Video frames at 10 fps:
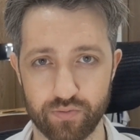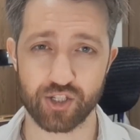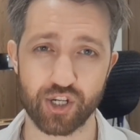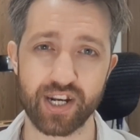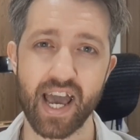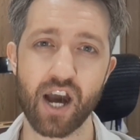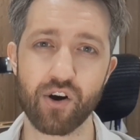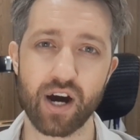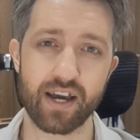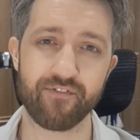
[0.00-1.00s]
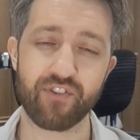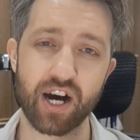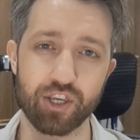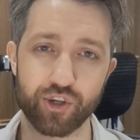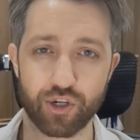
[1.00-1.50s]
So now I
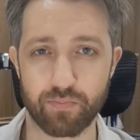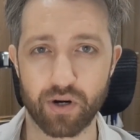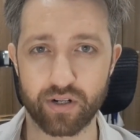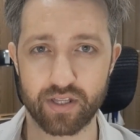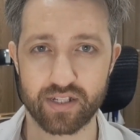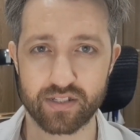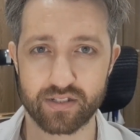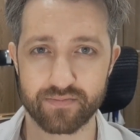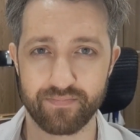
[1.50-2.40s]
invite you to ponder this.